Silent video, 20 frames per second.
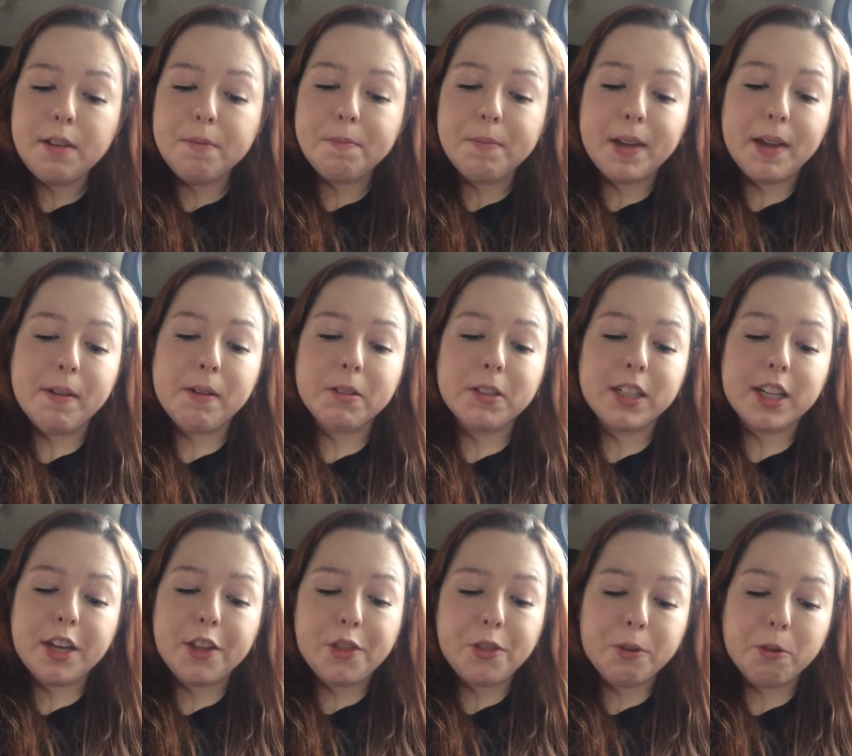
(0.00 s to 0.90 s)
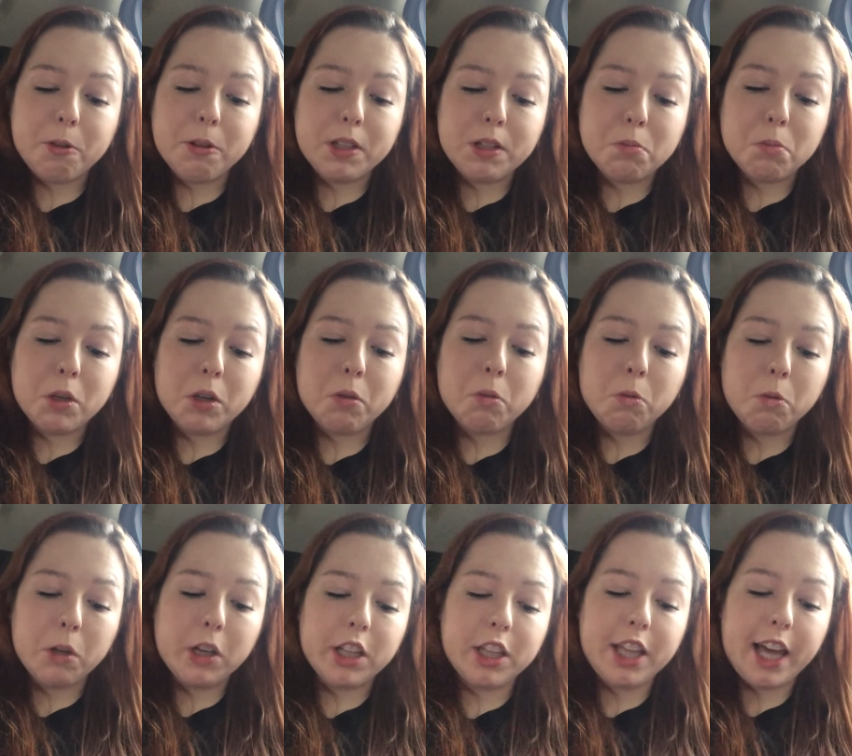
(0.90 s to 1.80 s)
be able to get through this book
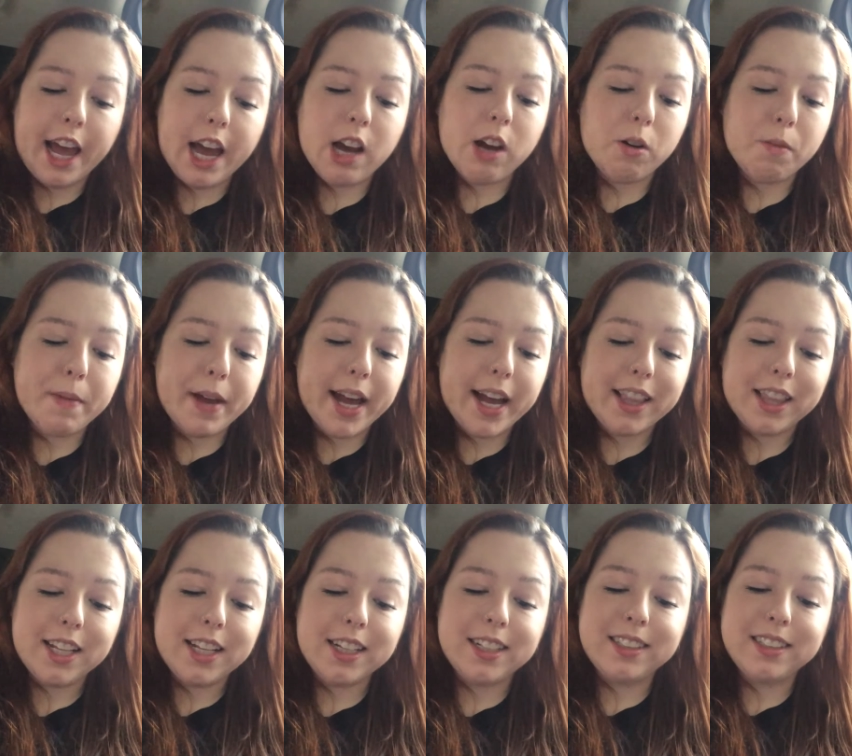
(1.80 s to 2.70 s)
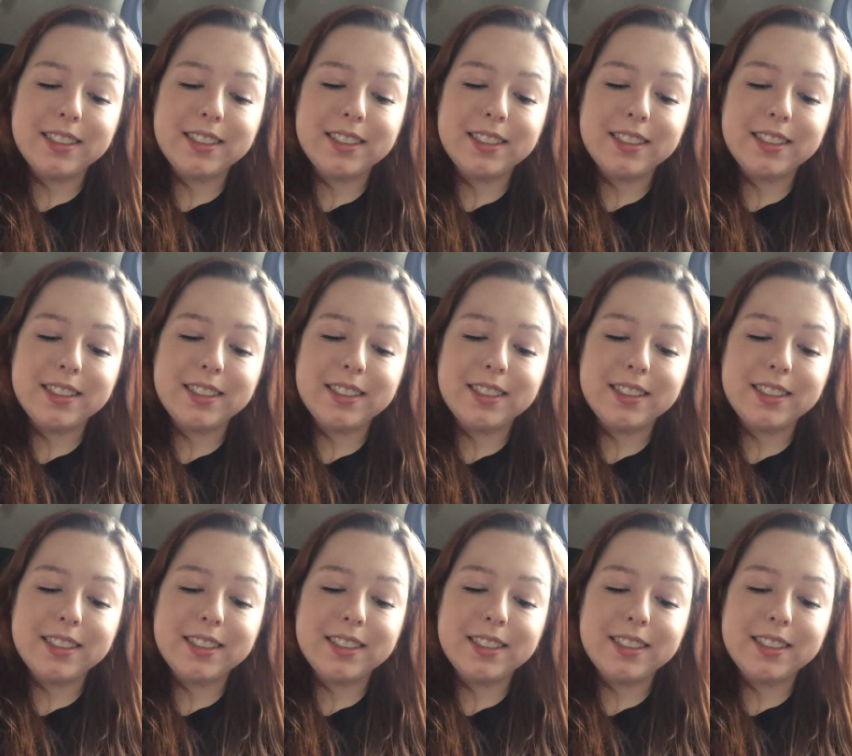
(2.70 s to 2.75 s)
with how bad the